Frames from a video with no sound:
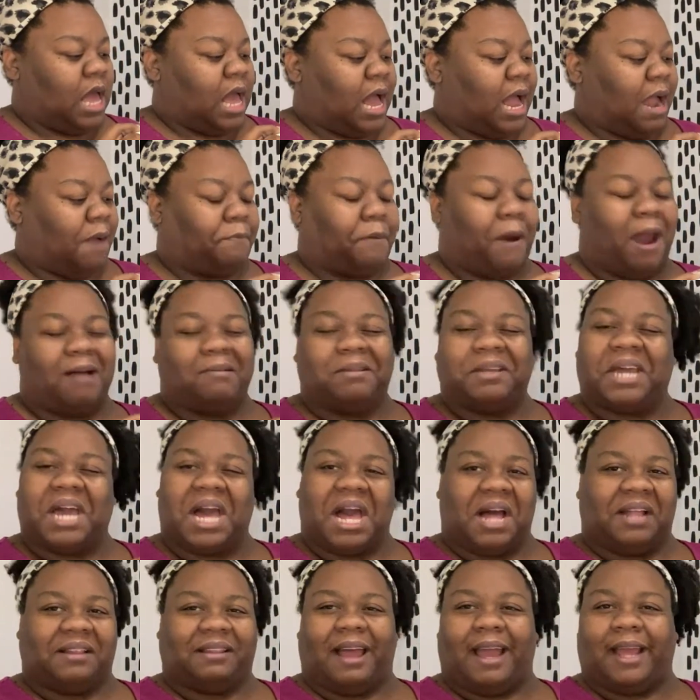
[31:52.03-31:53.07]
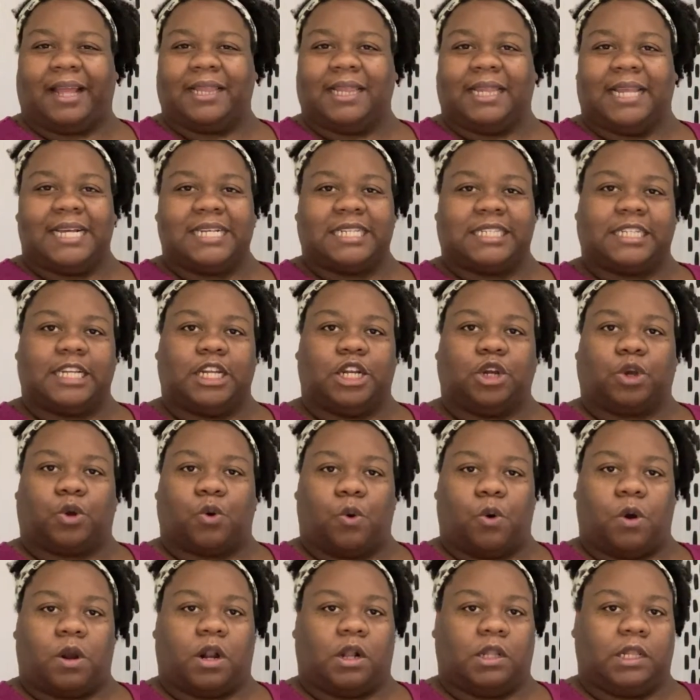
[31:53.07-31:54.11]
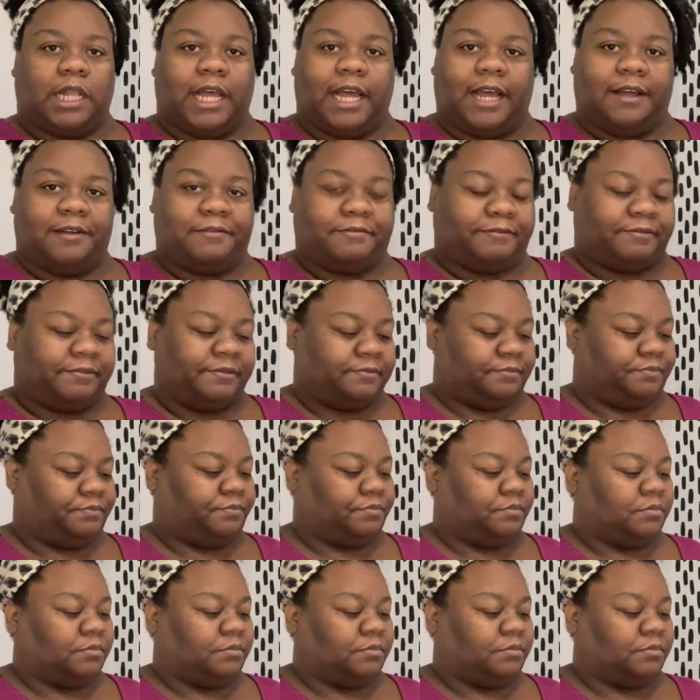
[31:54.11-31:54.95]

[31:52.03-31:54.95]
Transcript: I probably got like less than a quarter left,